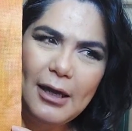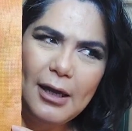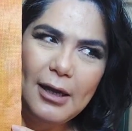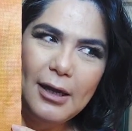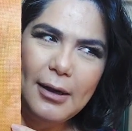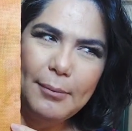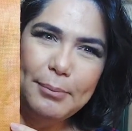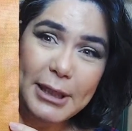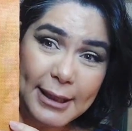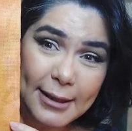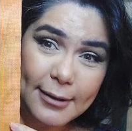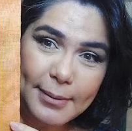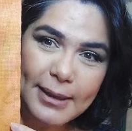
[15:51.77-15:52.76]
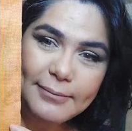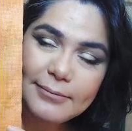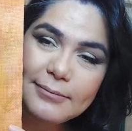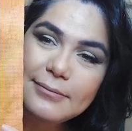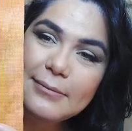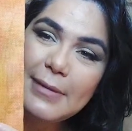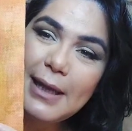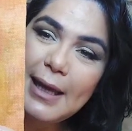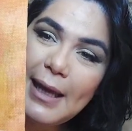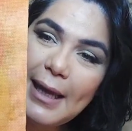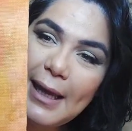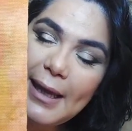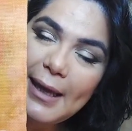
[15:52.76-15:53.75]
Minerva,
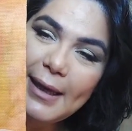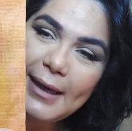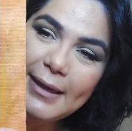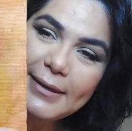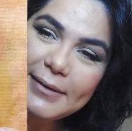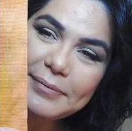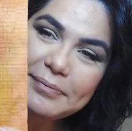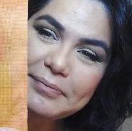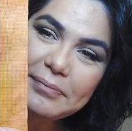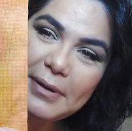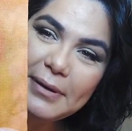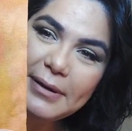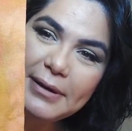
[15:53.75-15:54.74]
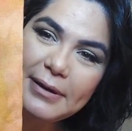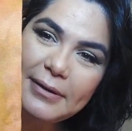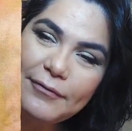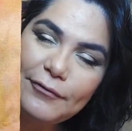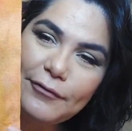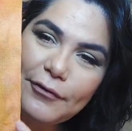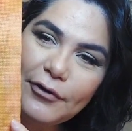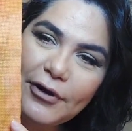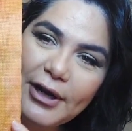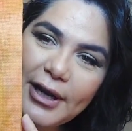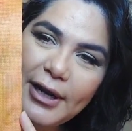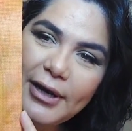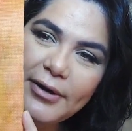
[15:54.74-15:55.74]
and for
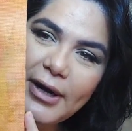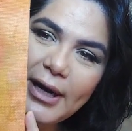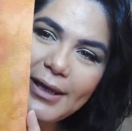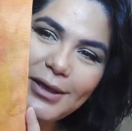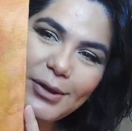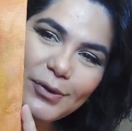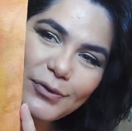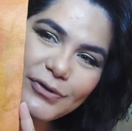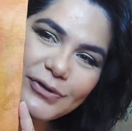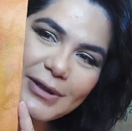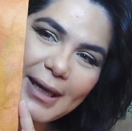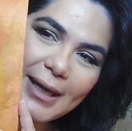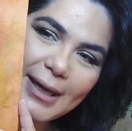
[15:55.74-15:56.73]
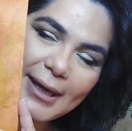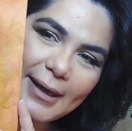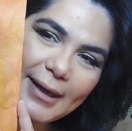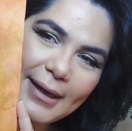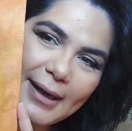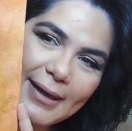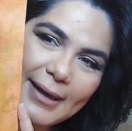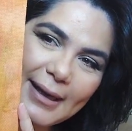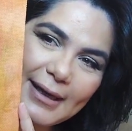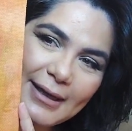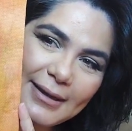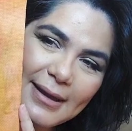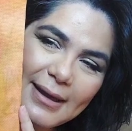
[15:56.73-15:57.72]
her I use an
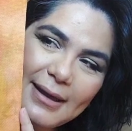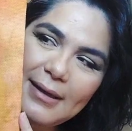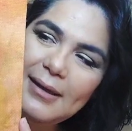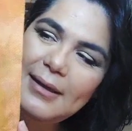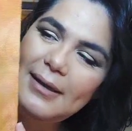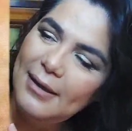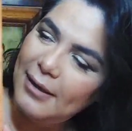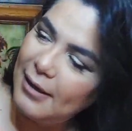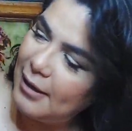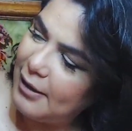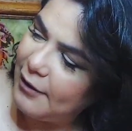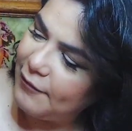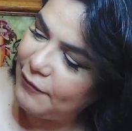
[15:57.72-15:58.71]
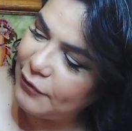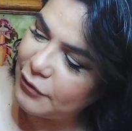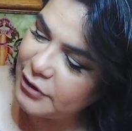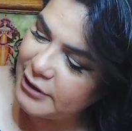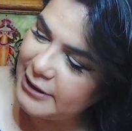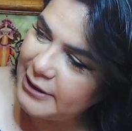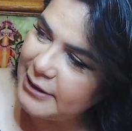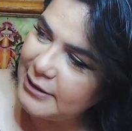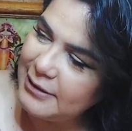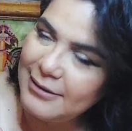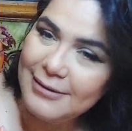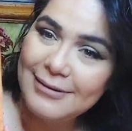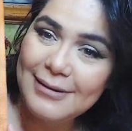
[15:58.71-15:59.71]
Aida
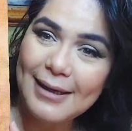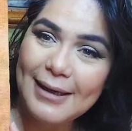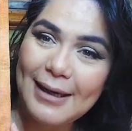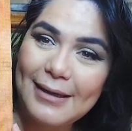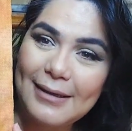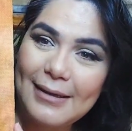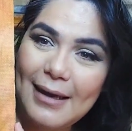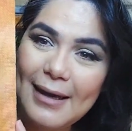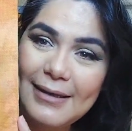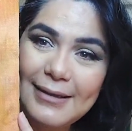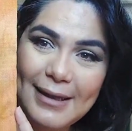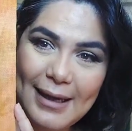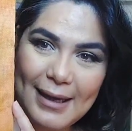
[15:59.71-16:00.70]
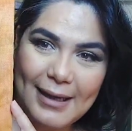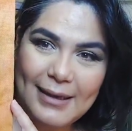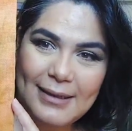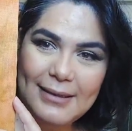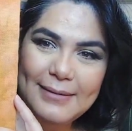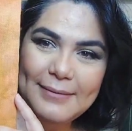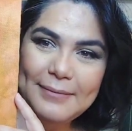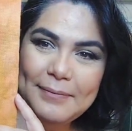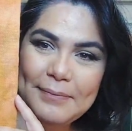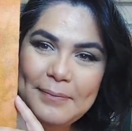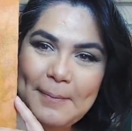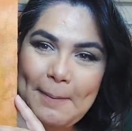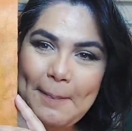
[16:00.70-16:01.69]
14 that I dyed,
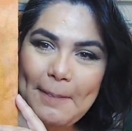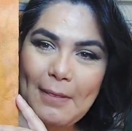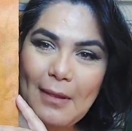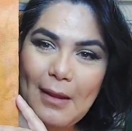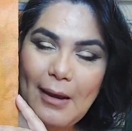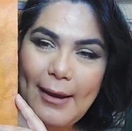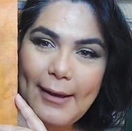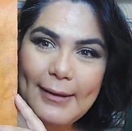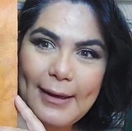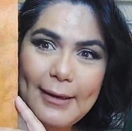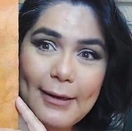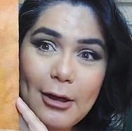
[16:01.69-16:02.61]
and I